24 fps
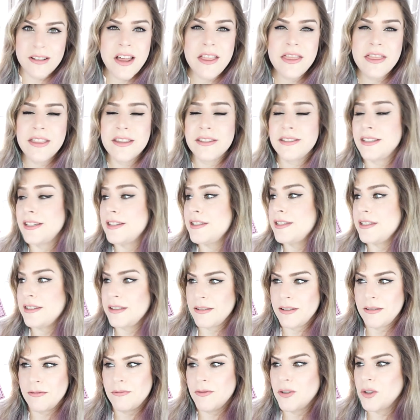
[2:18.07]
this is
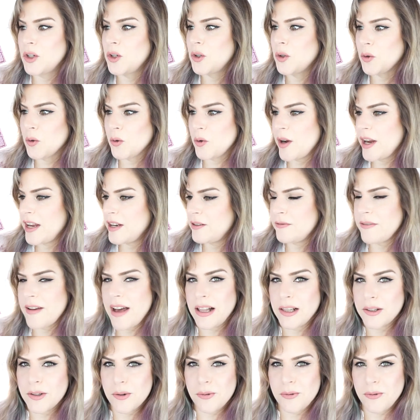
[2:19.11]
great
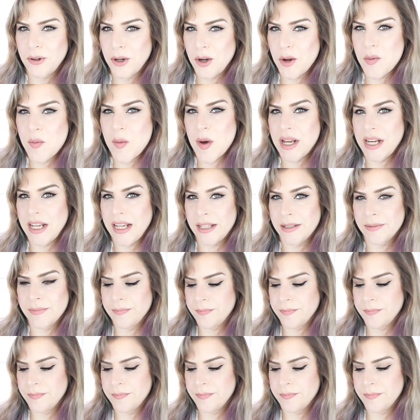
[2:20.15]
value for your money.